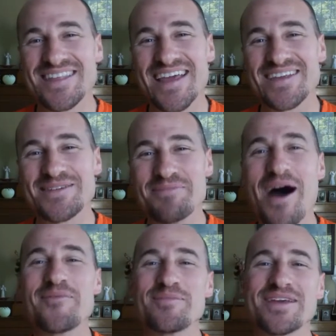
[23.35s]
Thank you,
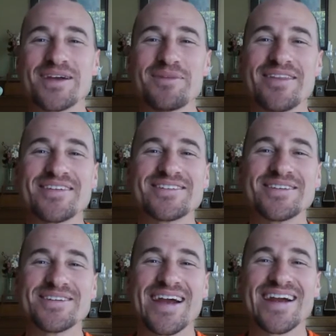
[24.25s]
Mom, for being a mother
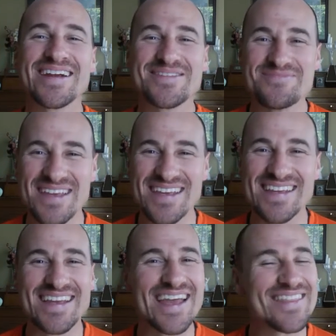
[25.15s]
to Eric and
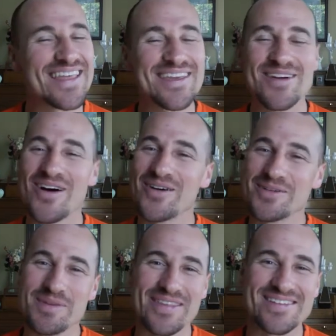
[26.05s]
me. And thank you, all you
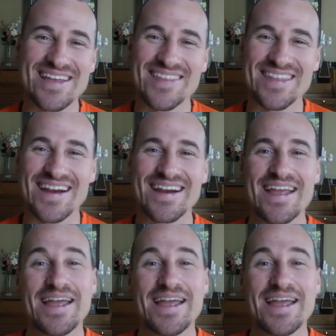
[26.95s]
mothers out there.